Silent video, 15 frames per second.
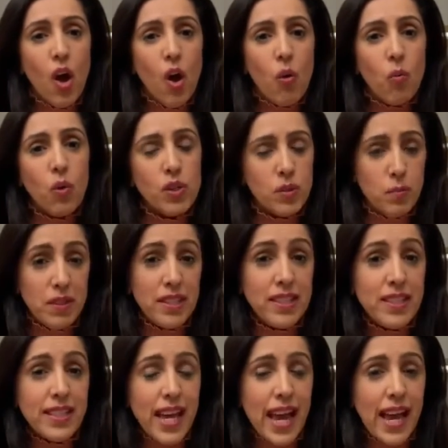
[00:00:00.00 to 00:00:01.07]
What's been
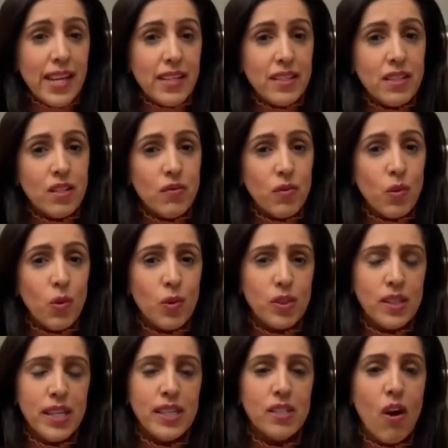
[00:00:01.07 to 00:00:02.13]
said is that, of course,
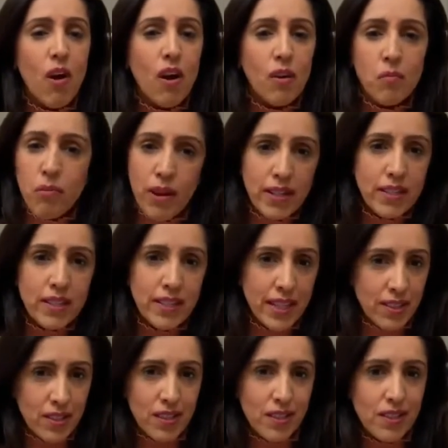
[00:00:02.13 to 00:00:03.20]
these are
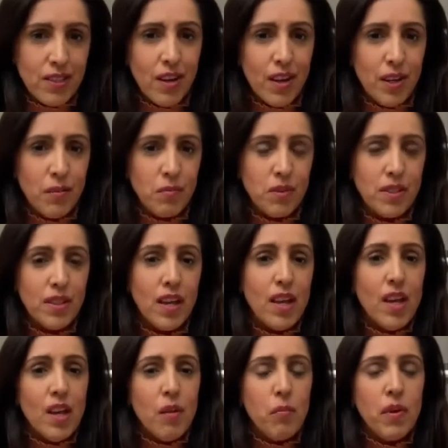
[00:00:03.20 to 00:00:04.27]
unprecedented times,
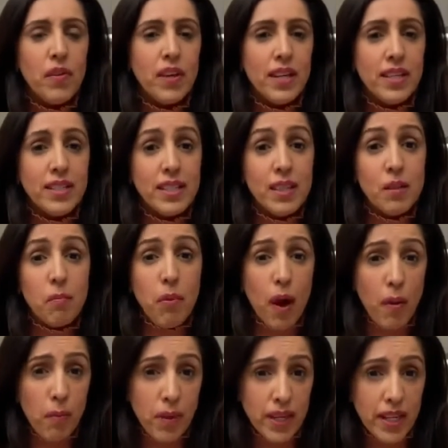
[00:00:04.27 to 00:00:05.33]
but that it's in the
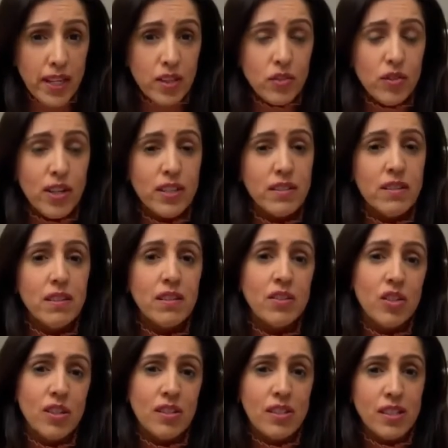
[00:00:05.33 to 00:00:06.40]
public interest that the
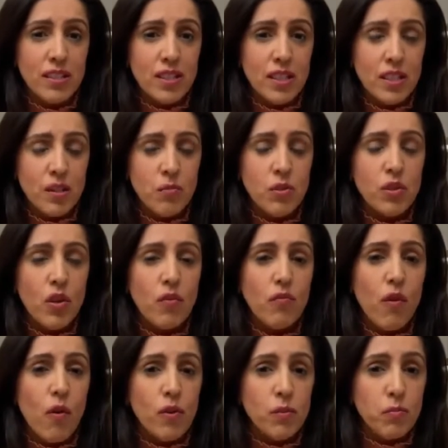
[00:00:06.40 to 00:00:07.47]
justice system, so
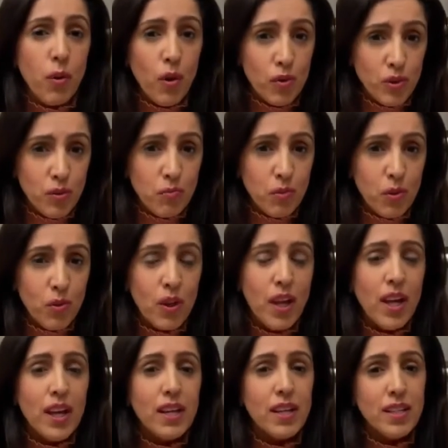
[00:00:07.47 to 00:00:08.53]
far as possible,
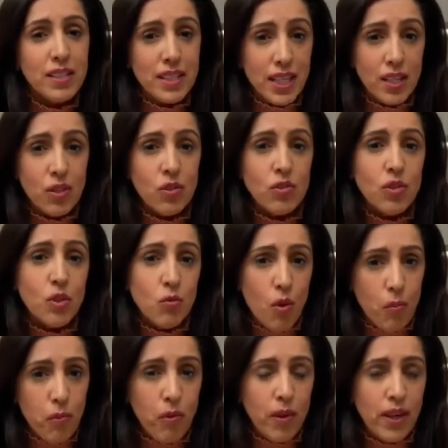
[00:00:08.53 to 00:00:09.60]
continues to
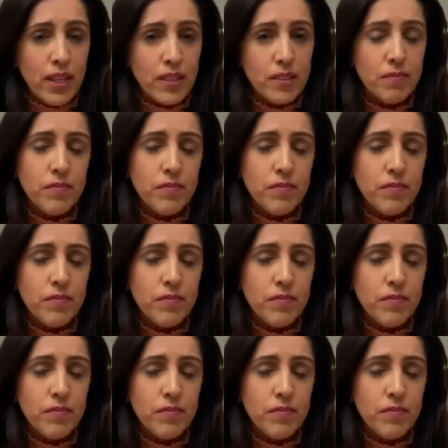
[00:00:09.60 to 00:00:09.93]
operate.